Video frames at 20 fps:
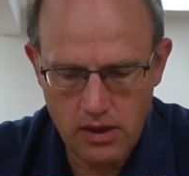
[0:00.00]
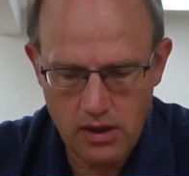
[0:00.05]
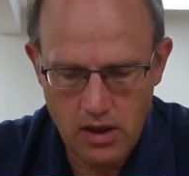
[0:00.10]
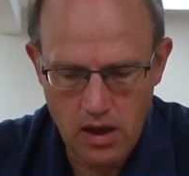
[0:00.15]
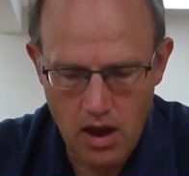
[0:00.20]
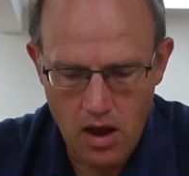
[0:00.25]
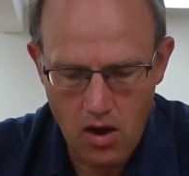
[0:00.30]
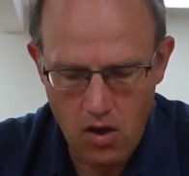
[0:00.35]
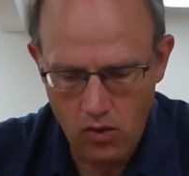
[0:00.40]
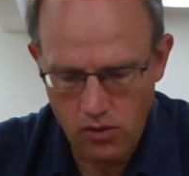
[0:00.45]

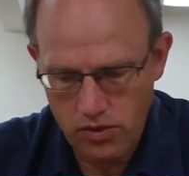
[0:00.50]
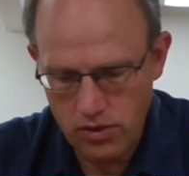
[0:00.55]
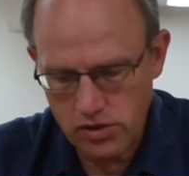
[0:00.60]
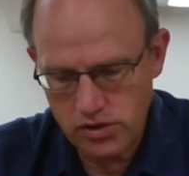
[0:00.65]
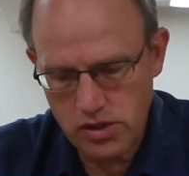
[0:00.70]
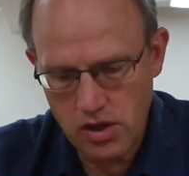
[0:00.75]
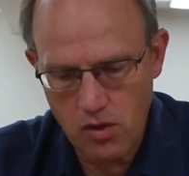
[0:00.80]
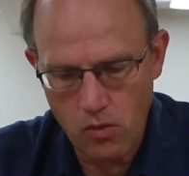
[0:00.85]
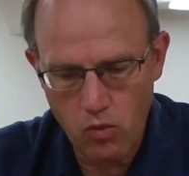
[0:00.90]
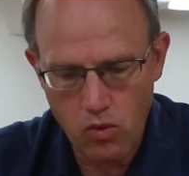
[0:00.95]
oh, there's
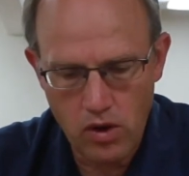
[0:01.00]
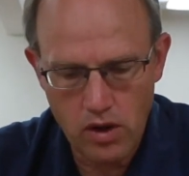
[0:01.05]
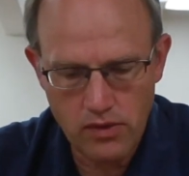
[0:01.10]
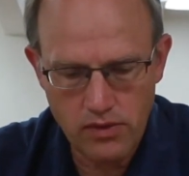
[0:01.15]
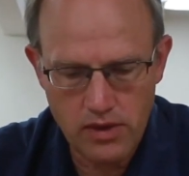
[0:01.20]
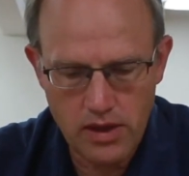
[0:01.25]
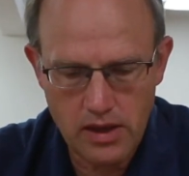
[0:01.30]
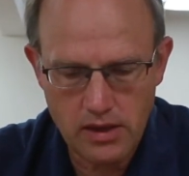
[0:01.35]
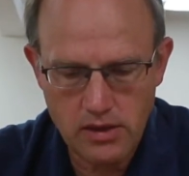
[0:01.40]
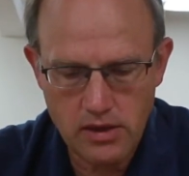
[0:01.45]
that one
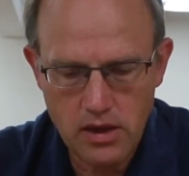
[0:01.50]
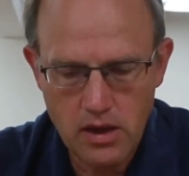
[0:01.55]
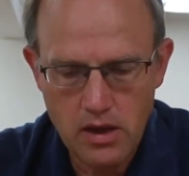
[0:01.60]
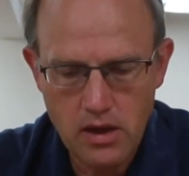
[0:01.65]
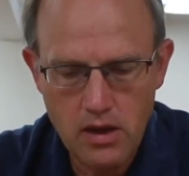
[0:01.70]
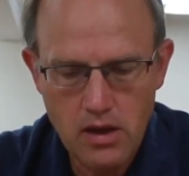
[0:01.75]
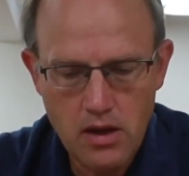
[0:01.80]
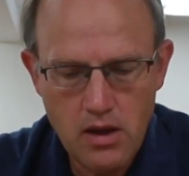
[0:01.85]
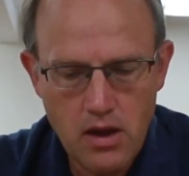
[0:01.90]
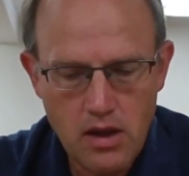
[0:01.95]
that,
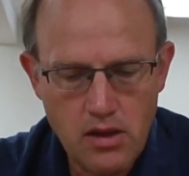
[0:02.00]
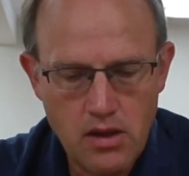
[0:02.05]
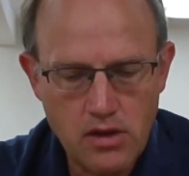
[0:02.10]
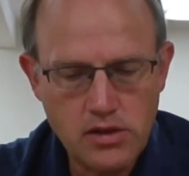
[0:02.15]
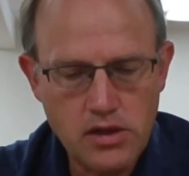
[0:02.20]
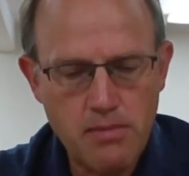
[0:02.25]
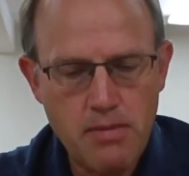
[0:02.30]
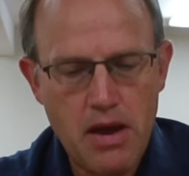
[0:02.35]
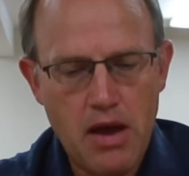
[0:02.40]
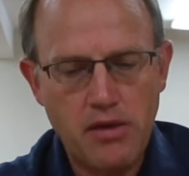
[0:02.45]

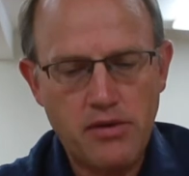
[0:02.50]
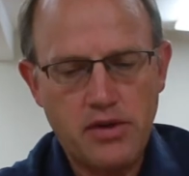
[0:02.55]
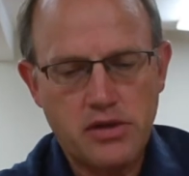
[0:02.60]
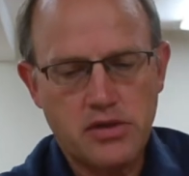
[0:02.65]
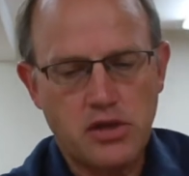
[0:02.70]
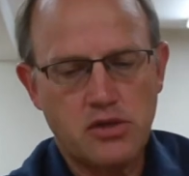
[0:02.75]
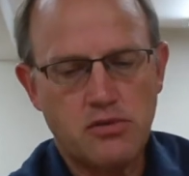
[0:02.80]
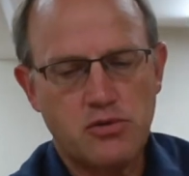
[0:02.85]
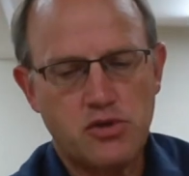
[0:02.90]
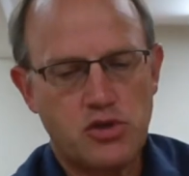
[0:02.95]

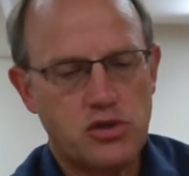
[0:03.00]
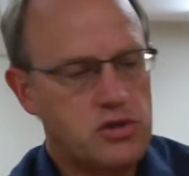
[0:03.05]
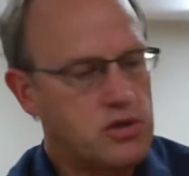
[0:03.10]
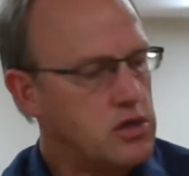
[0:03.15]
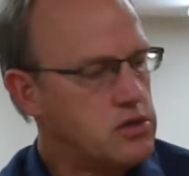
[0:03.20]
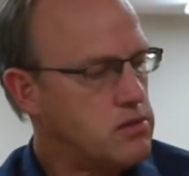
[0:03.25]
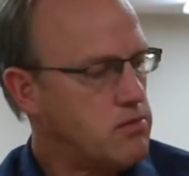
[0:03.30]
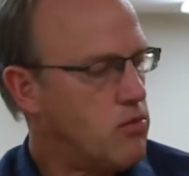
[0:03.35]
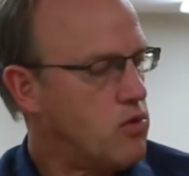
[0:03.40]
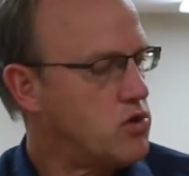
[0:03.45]
does
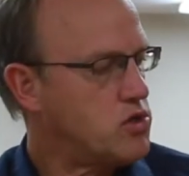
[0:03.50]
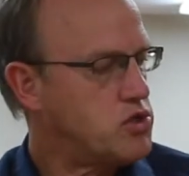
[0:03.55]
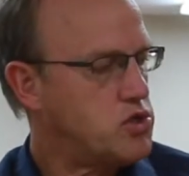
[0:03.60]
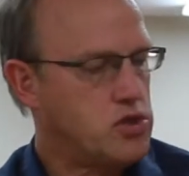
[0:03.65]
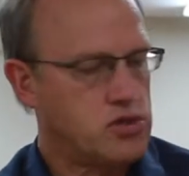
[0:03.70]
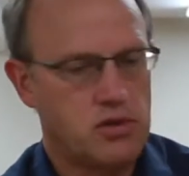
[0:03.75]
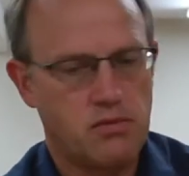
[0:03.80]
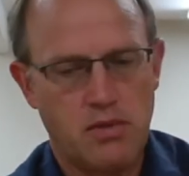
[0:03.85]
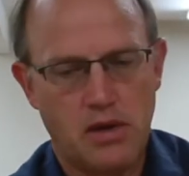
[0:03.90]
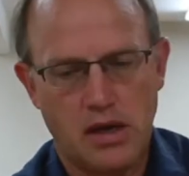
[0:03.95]
a mortise
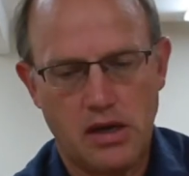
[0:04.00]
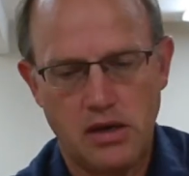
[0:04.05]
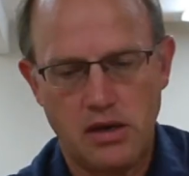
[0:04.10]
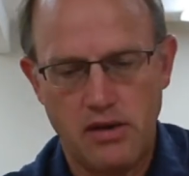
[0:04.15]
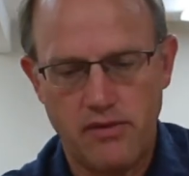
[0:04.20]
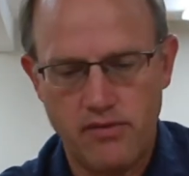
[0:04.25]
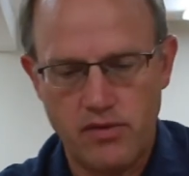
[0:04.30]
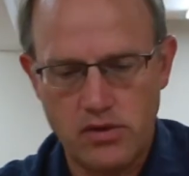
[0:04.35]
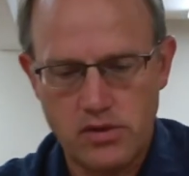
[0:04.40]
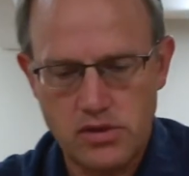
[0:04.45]
chisel make a
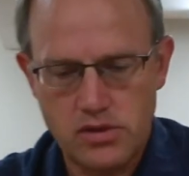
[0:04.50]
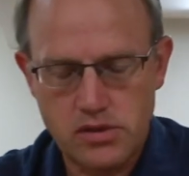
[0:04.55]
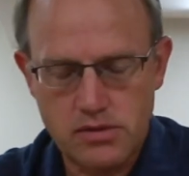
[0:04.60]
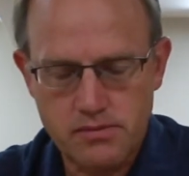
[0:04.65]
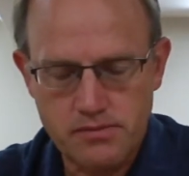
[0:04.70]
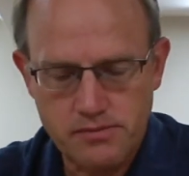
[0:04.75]
difference?